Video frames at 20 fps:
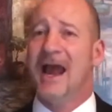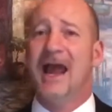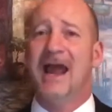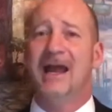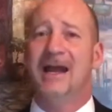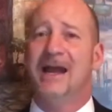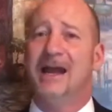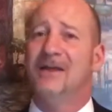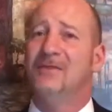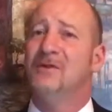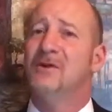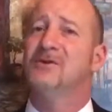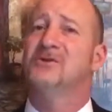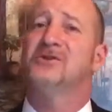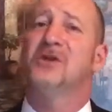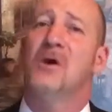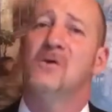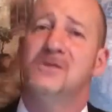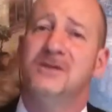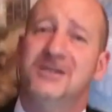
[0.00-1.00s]
and, and they're
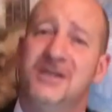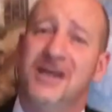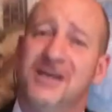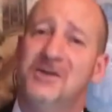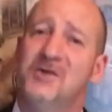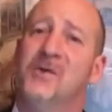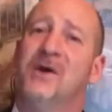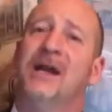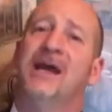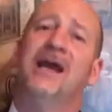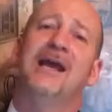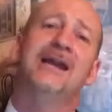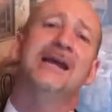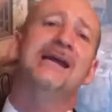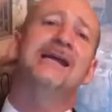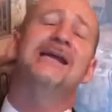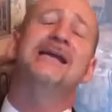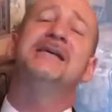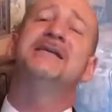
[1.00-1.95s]
so genuine and it